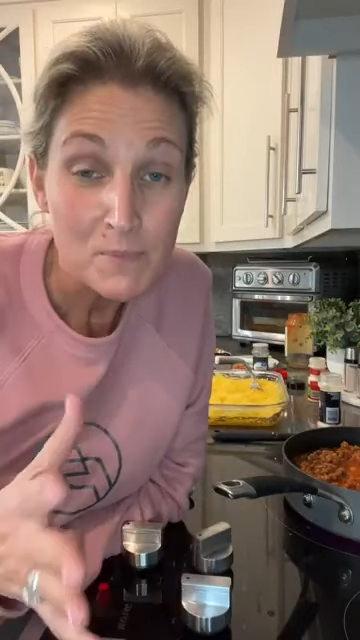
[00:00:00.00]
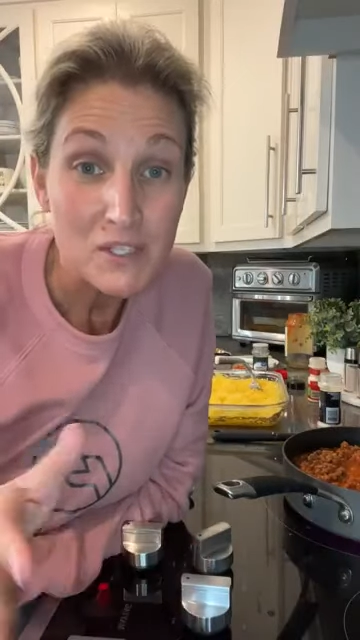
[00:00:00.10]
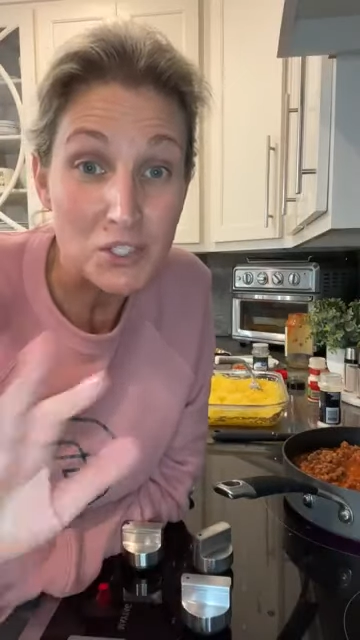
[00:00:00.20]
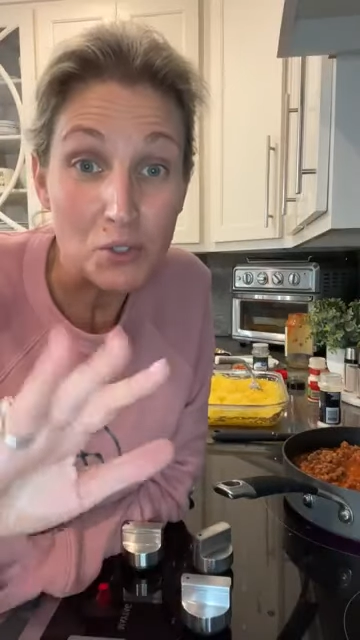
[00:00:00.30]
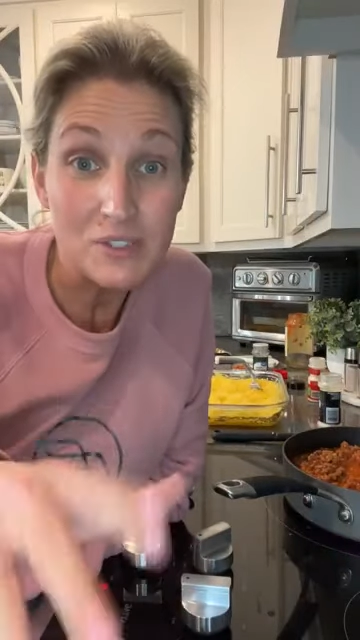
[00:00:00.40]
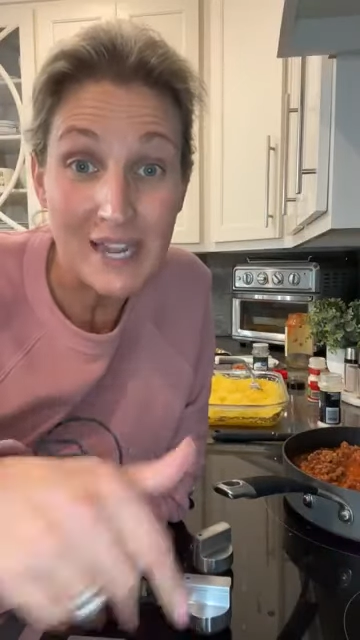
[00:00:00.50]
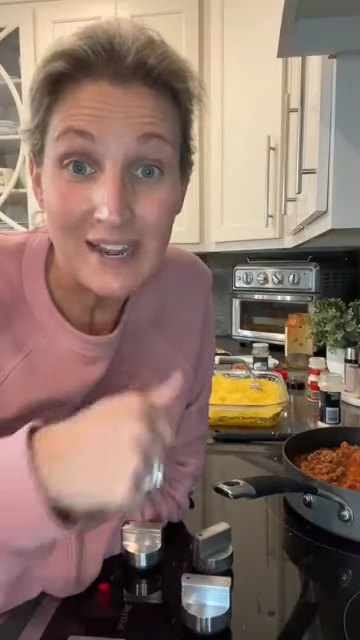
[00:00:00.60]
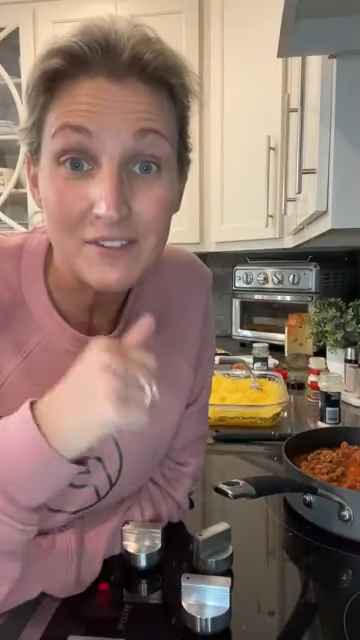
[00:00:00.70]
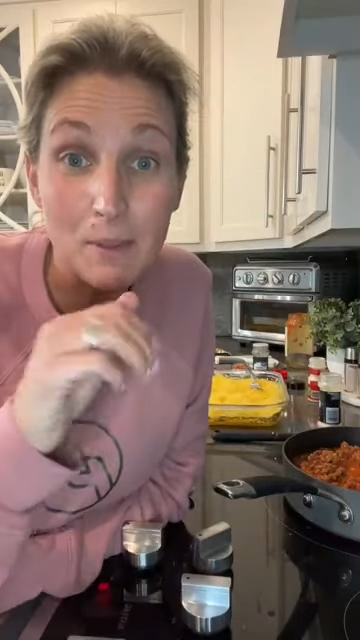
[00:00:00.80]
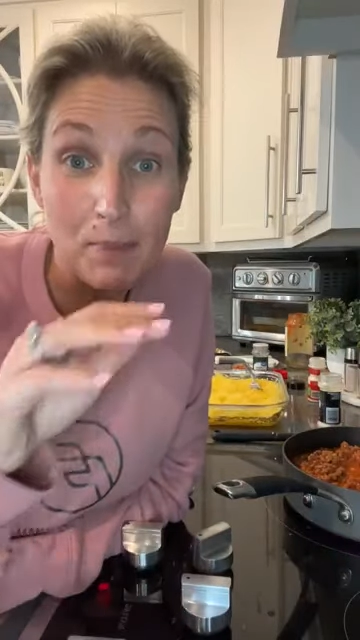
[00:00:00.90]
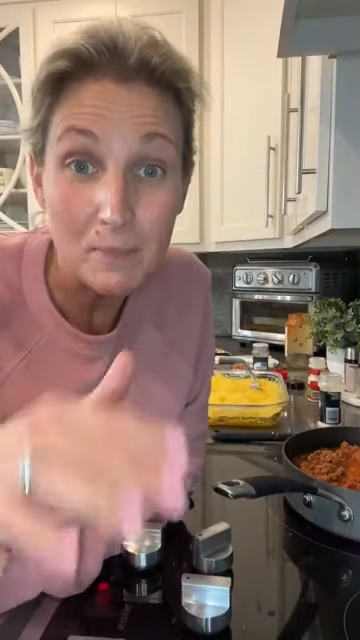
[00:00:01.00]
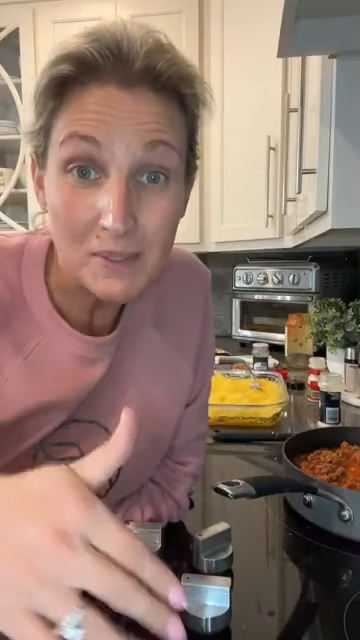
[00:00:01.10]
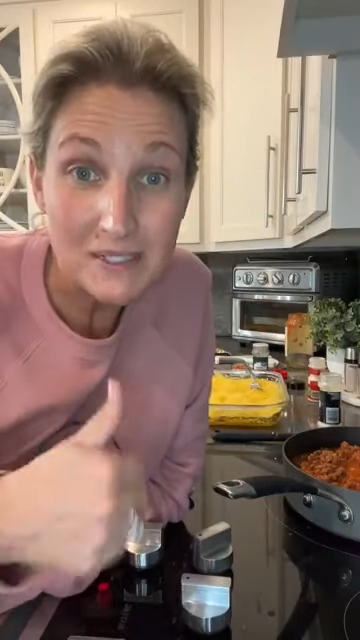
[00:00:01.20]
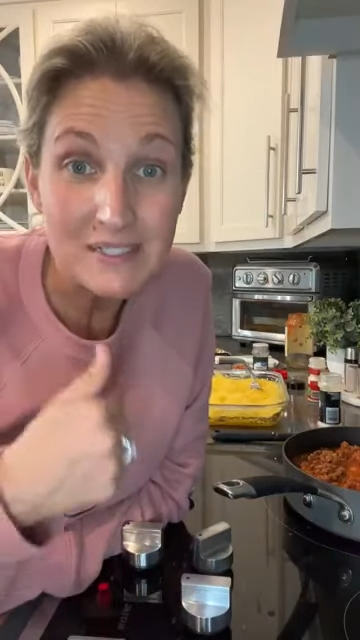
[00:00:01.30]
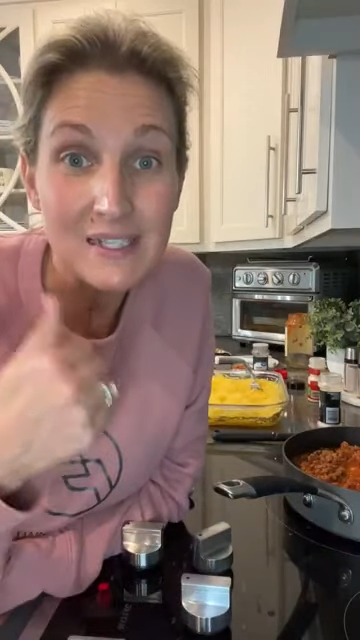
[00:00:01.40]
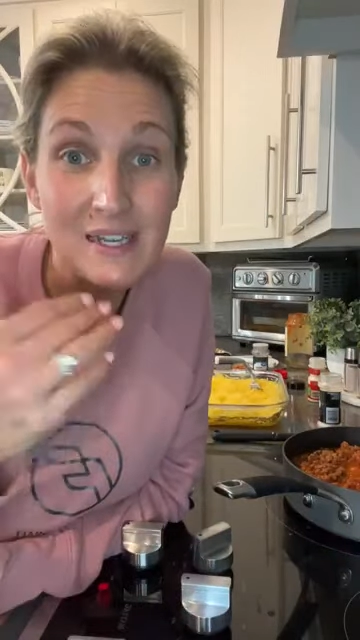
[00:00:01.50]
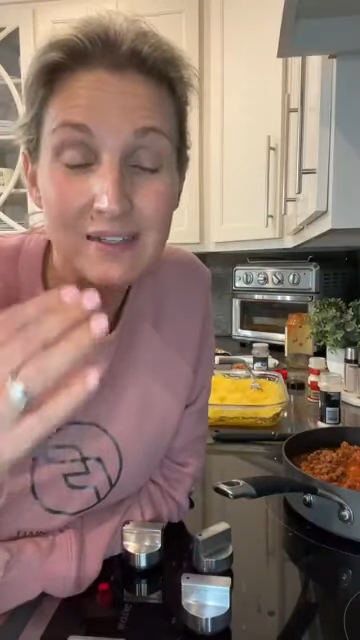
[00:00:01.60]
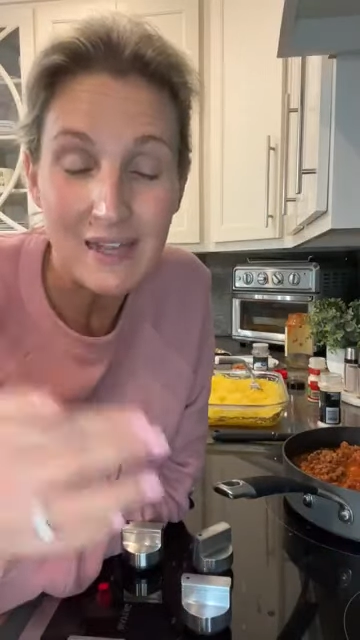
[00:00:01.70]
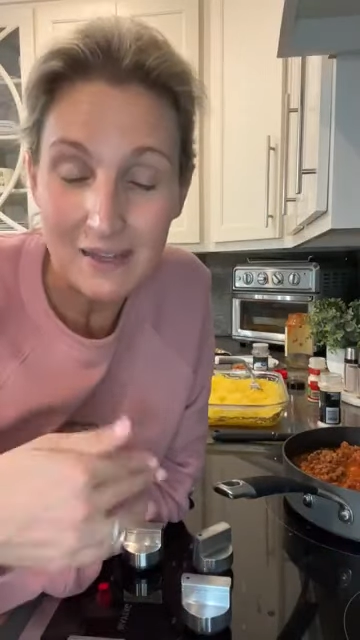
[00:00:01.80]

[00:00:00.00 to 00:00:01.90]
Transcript: So you'll take out the pumpkin seed.